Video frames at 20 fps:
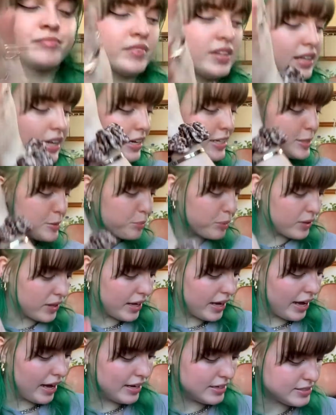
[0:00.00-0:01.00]
Next
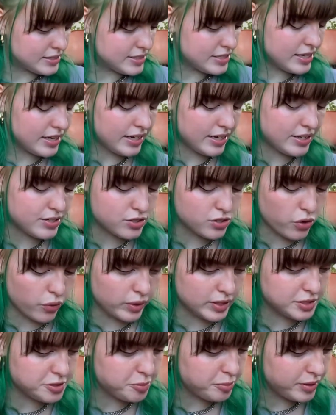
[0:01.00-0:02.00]
plant is
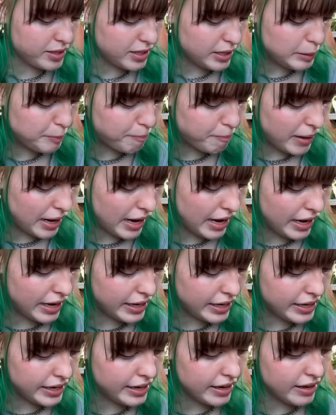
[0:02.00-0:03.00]
going to be
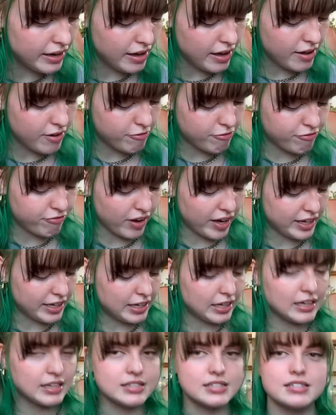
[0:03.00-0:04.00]
my
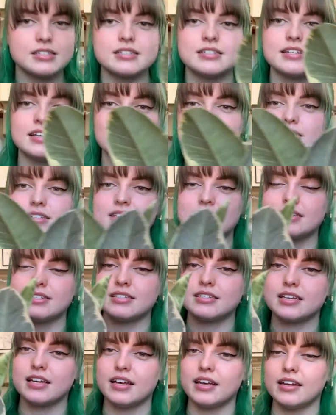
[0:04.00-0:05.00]
Ficus
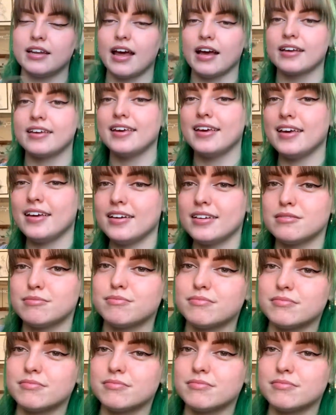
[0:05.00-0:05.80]
Tineke.